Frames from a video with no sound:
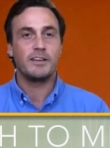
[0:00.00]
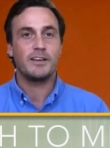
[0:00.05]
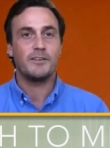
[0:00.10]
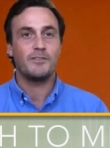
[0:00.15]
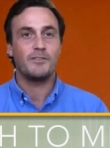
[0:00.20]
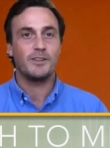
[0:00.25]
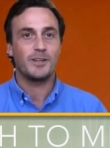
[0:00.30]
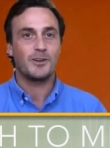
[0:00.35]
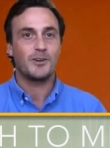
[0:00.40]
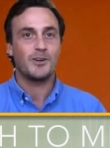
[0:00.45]

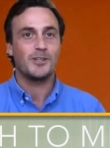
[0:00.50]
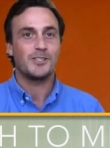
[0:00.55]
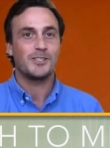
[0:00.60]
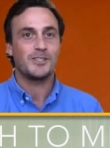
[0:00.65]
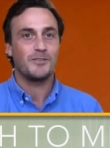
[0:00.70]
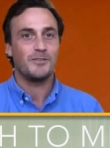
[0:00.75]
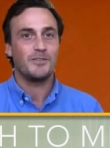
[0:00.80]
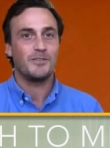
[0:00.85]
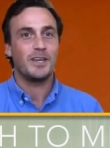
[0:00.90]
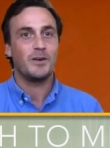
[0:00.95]
cover the cost
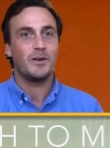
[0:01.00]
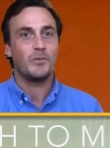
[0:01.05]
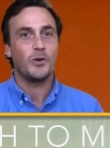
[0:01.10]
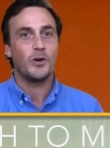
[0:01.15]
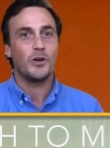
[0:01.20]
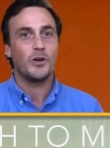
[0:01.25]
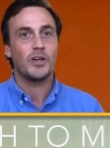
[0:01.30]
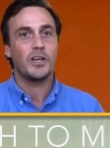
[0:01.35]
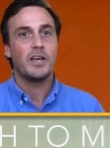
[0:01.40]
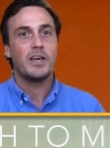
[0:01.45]
of their
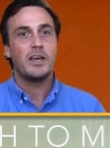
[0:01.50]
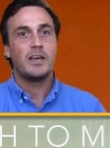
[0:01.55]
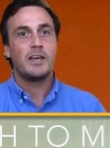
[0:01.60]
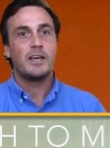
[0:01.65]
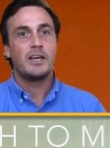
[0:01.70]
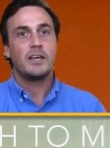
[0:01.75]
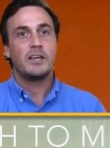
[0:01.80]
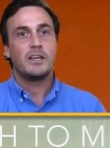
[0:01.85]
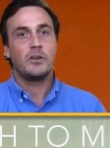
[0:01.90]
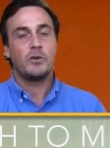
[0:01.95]
work
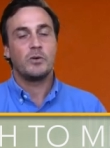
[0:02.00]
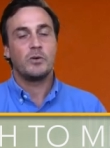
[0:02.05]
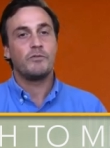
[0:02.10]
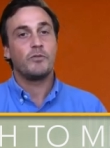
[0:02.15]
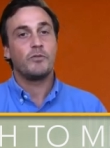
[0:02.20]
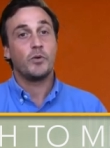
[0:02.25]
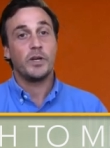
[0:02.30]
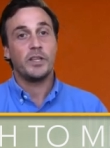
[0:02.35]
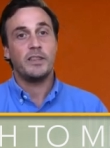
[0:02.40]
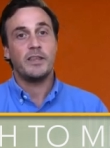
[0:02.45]
you
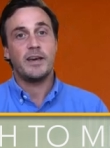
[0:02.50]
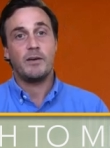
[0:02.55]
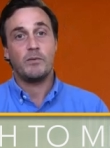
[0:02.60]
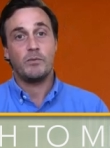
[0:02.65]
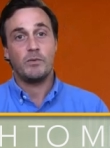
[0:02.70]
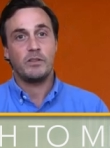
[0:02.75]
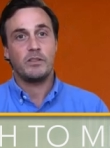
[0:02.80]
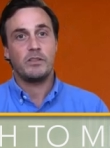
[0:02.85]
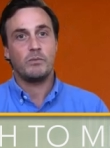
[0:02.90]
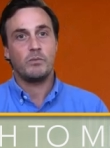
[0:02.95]
avoid that with